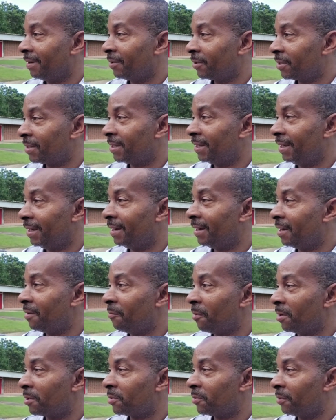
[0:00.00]
say in
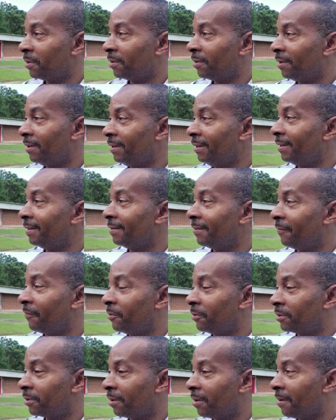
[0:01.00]
what's going on in the
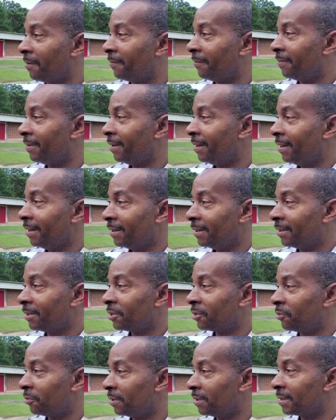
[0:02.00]
future of their
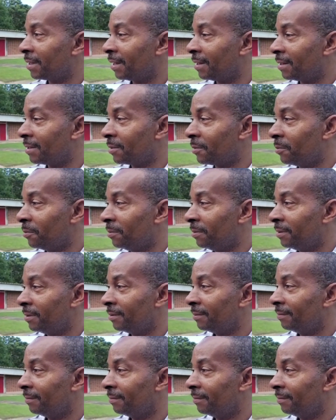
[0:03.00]
students at the schools.